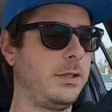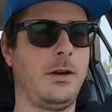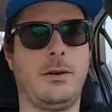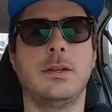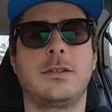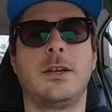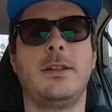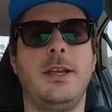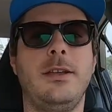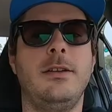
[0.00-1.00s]

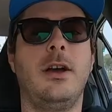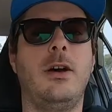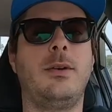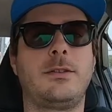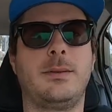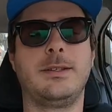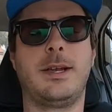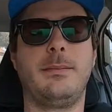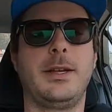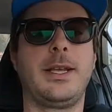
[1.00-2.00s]
so that you know which ones
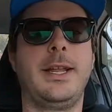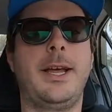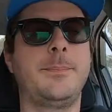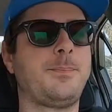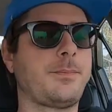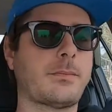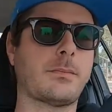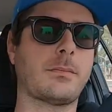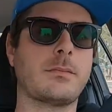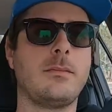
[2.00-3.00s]
I'm looking at,
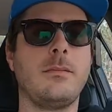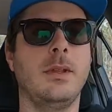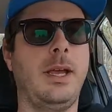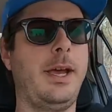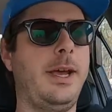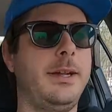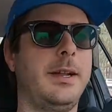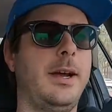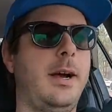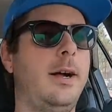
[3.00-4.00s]
and
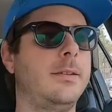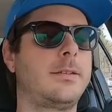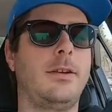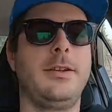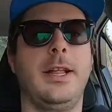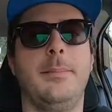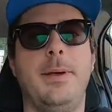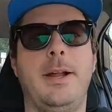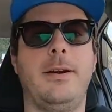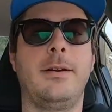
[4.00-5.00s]
so you get a
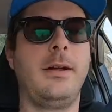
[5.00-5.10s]
better